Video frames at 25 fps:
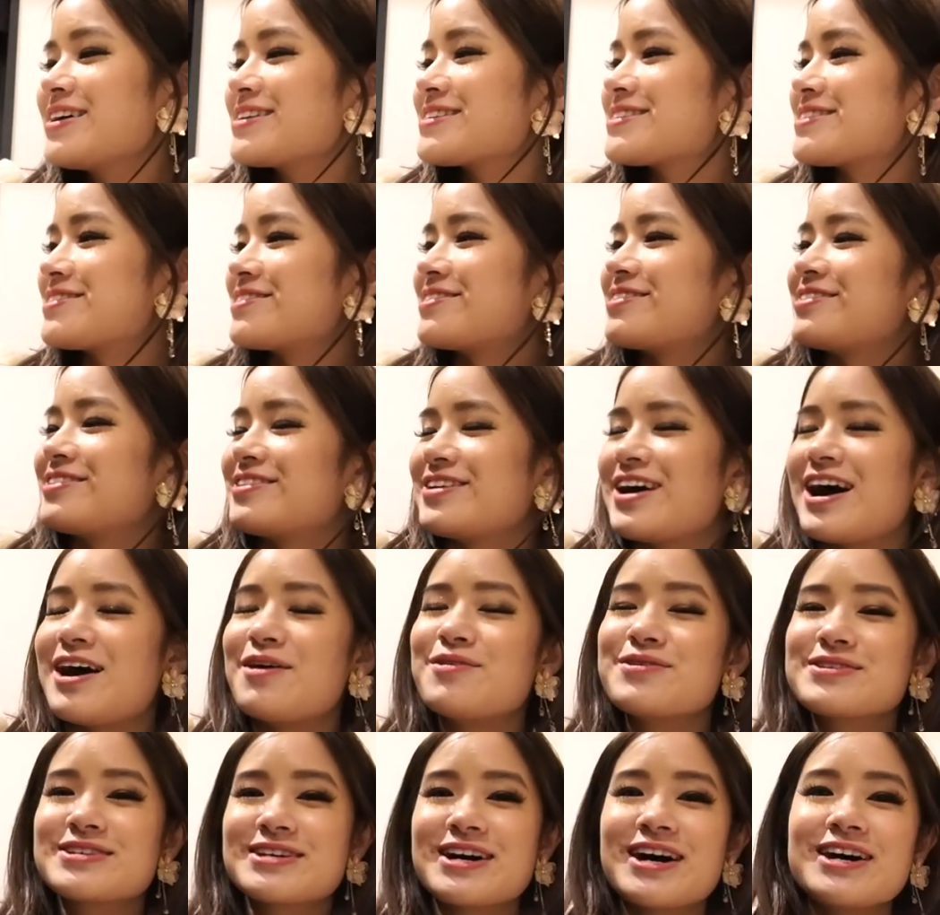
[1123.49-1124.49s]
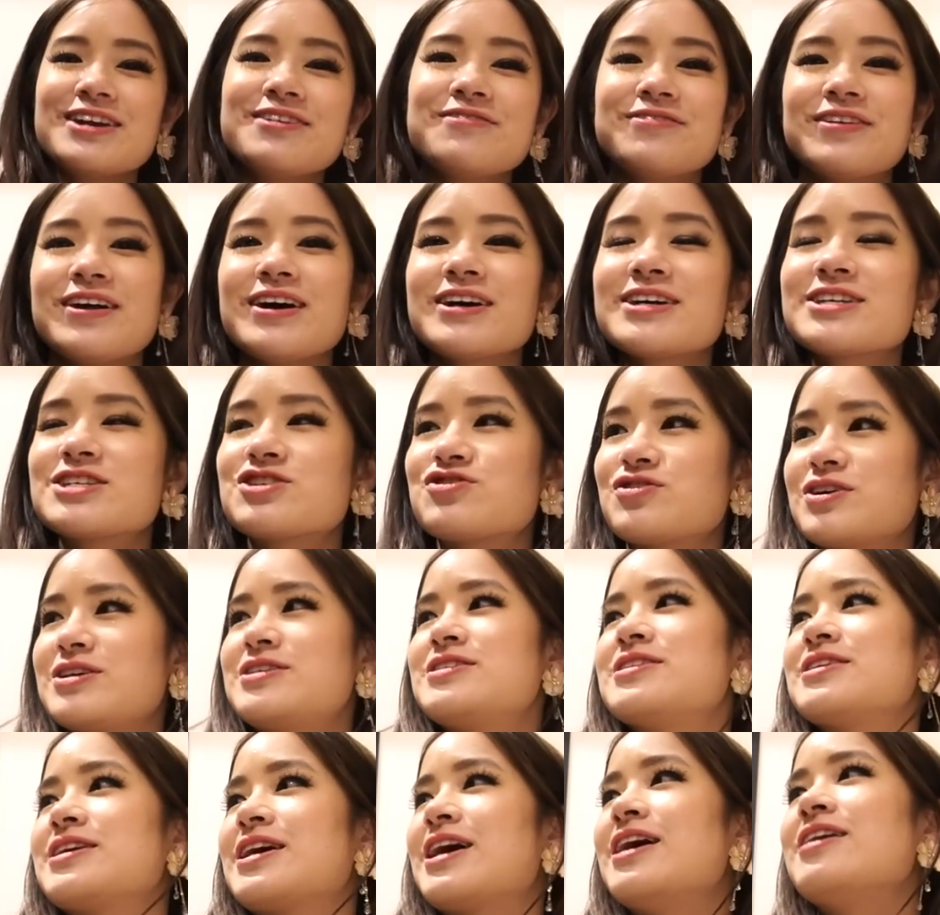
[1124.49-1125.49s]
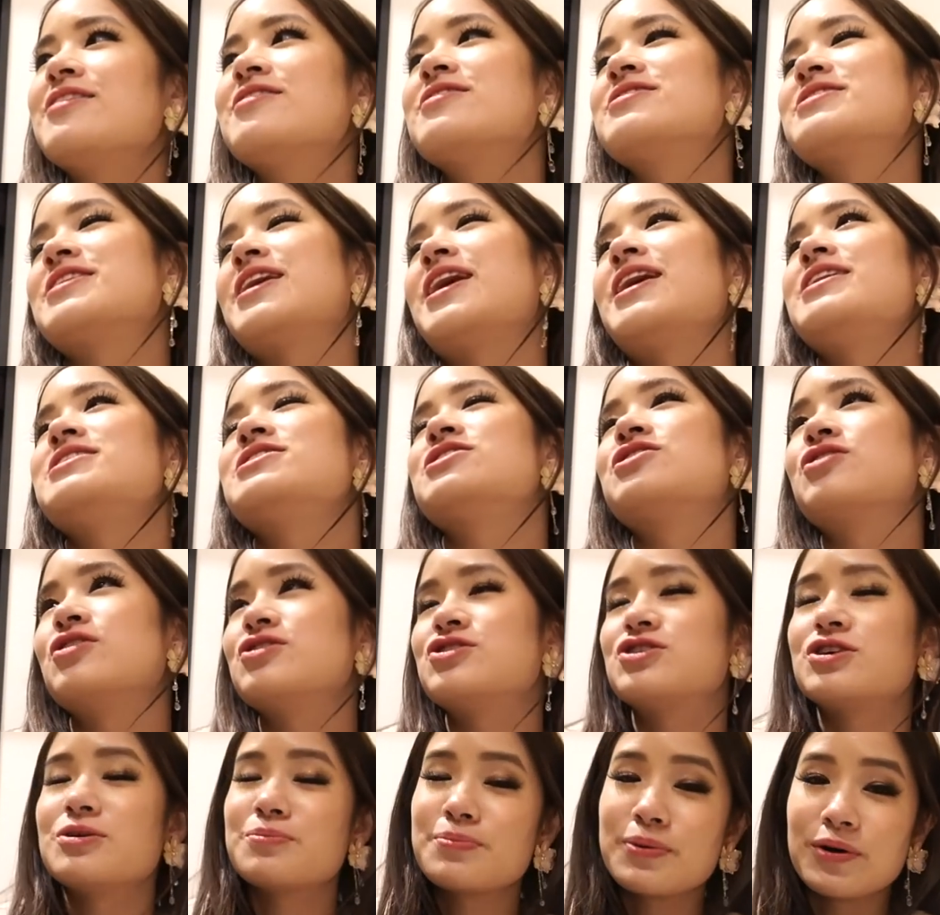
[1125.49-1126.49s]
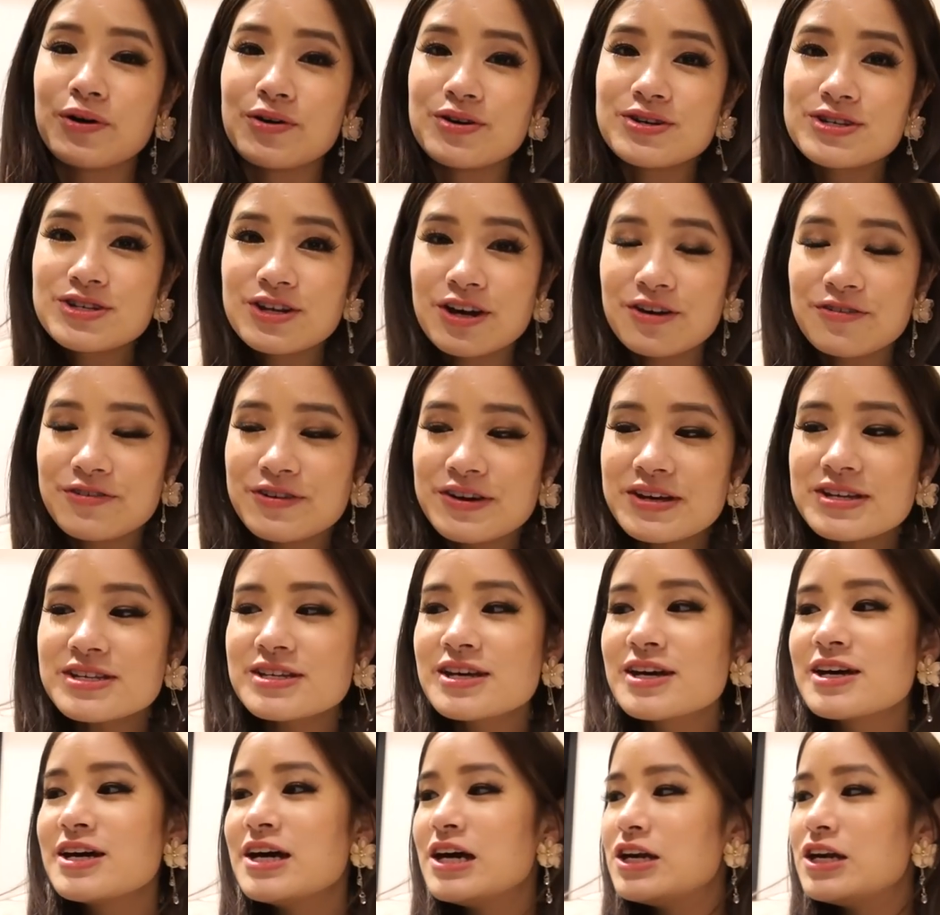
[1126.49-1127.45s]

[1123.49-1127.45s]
so I was kind of like stressing out because I had to go to the post office